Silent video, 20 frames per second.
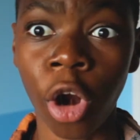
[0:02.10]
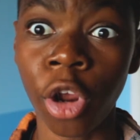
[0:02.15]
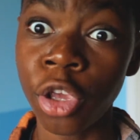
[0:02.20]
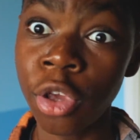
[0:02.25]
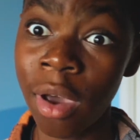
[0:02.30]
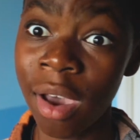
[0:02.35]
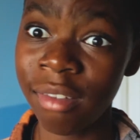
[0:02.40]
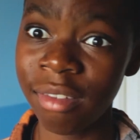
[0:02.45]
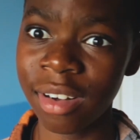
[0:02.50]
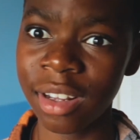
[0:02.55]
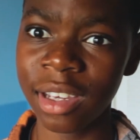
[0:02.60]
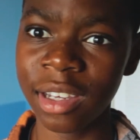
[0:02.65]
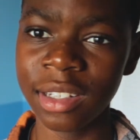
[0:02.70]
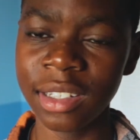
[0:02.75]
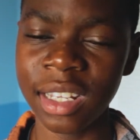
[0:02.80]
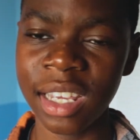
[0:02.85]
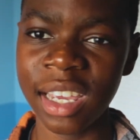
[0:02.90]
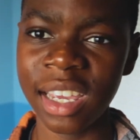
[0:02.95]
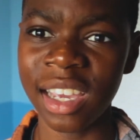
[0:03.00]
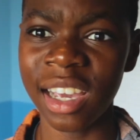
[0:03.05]
Are you having a
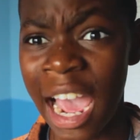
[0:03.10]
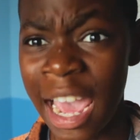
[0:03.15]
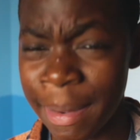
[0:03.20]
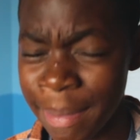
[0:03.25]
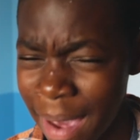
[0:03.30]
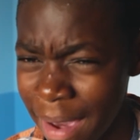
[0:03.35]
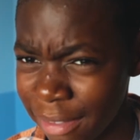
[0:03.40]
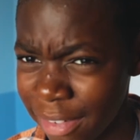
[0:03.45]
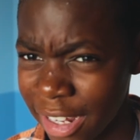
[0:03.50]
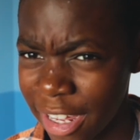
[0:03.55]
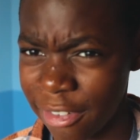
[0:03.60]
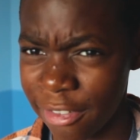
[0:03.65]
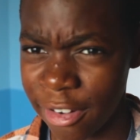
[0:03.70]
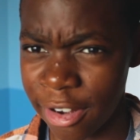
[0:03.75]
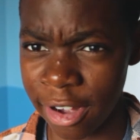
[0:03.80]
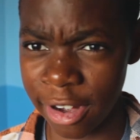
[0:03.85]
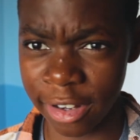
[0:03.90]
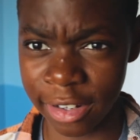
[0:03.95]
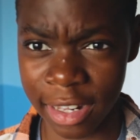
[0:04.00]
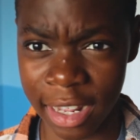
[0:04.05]
good day? I am having a
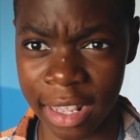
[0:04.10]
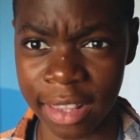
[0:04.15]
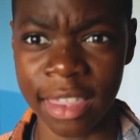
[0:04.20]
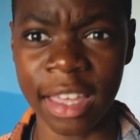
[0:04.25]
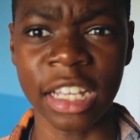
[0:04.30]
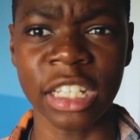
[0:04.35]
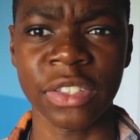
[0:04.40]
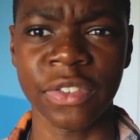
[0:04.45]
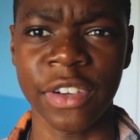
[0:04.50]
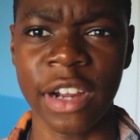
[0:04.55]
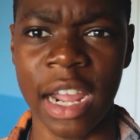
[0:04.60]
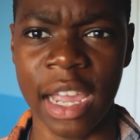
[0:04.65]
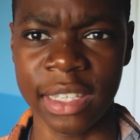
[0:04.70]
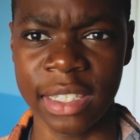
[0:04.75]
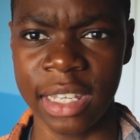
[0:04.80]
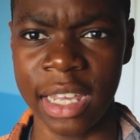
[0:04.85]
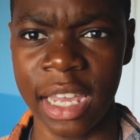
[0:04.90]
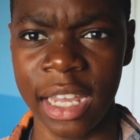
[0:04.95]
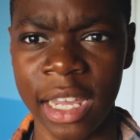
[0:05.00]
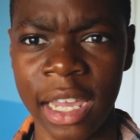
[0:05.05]
very good day, thanks for
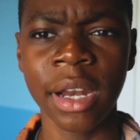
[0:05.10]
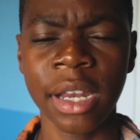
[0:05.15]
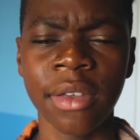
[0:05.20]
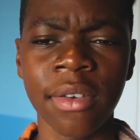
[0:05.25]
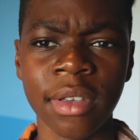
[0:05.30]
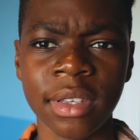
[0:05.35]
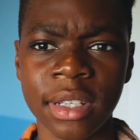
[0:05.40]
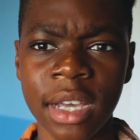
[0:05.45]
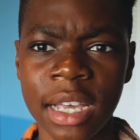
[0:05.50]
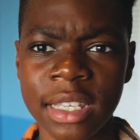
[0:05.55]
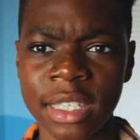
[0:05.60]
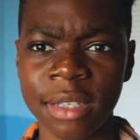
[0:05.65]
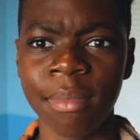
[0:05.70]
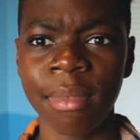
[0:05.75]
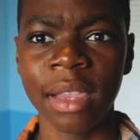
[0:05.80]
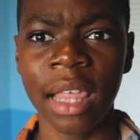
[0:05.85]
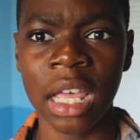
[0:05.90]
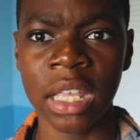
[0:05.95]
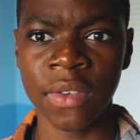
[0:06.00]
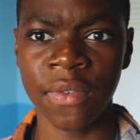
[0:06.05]
asking. But anyways guys, in
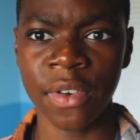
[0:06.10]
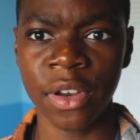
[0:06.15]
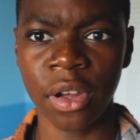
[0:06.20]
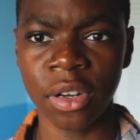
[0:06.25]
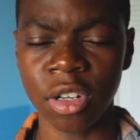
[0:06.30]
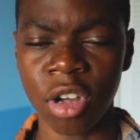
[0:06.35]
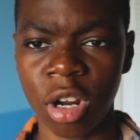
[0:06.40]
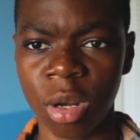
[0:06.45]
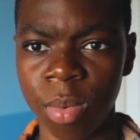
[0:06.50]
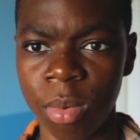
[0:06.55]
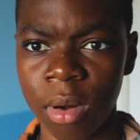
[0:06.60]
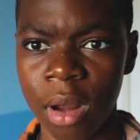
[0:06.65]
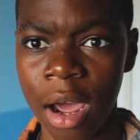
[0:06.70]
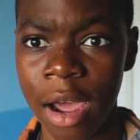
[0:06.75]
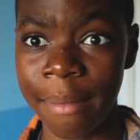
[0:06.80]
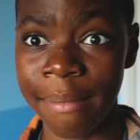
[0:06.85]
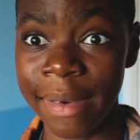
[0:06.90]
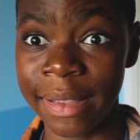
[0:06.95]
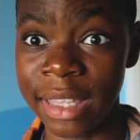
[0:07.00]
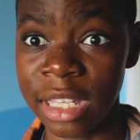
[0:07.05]
my last video I talked about
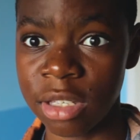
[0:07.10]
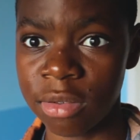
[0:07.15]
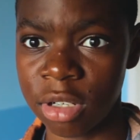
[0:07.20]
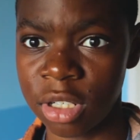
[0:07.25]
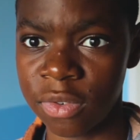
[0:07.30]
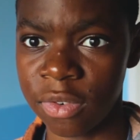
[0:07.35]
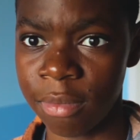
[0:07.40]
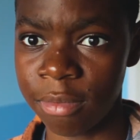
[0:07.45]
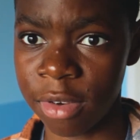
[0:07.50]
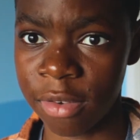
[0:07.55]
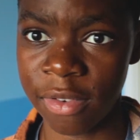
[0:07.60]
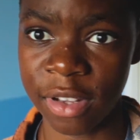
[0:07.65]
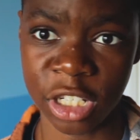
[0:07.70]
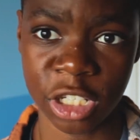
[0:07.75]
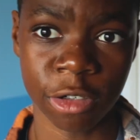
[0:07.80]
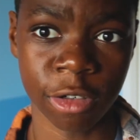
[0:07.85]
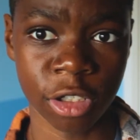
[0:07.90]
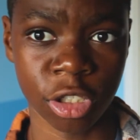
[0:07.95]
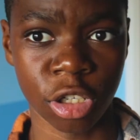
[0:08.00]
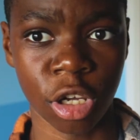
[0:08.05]
how I made the switch from
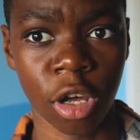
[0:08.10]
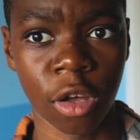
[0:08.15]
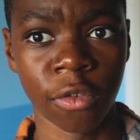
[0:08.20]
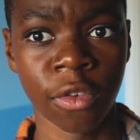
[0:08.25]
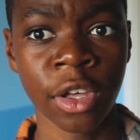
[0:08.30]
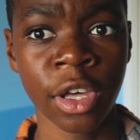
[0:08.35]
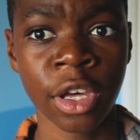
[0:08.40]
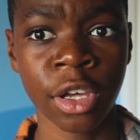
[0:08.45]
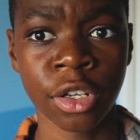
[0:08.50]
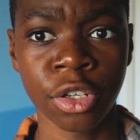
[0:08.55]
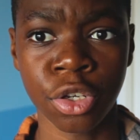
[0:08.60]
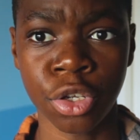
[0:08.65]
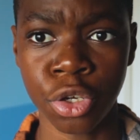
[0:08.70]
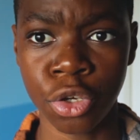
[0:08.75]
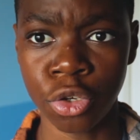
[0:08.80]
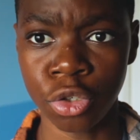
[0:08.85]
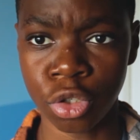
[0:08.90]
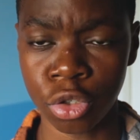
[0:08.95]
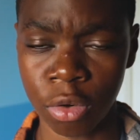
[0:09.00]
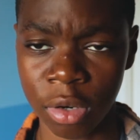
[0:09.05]
DaVinci Resolve
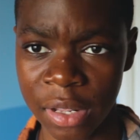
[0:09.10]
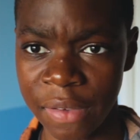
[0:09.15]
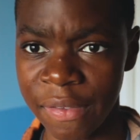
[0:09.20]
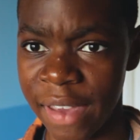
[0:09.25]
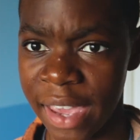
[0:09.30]
to Sony